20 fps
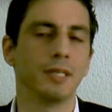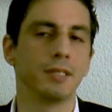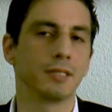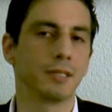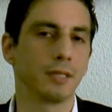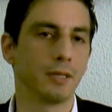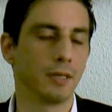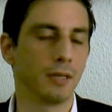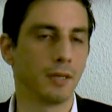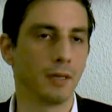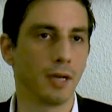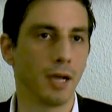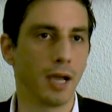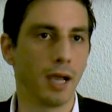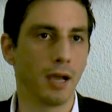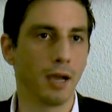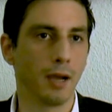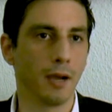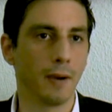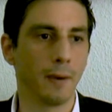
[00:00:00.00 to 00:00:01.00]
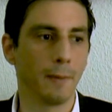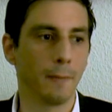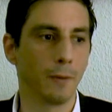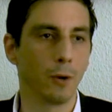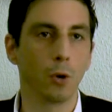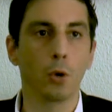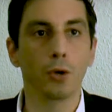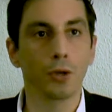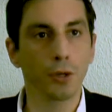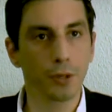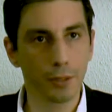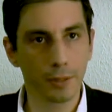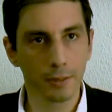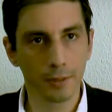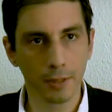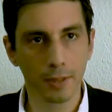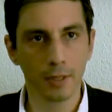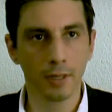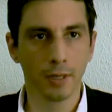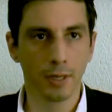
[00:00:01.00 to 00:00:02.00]
he's a, uh, um,
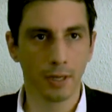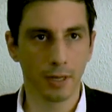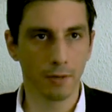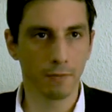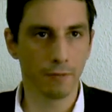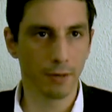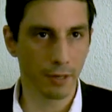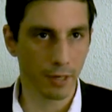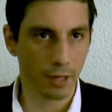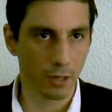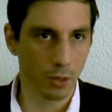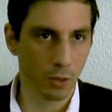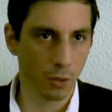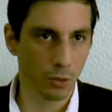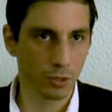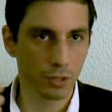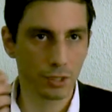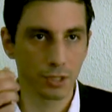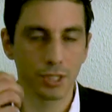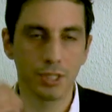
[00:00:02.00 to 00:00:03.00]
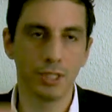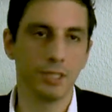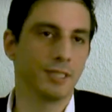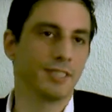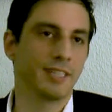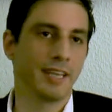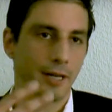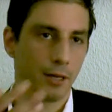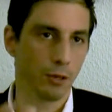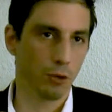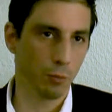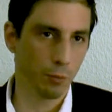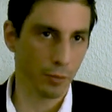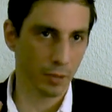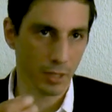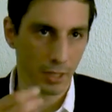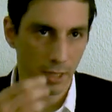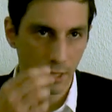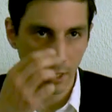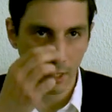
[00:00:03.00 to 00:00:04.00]
lawyer and a very close, she said it
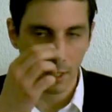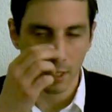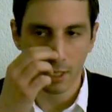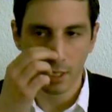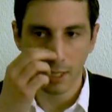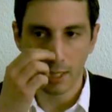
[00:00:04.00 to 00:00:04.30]
openly.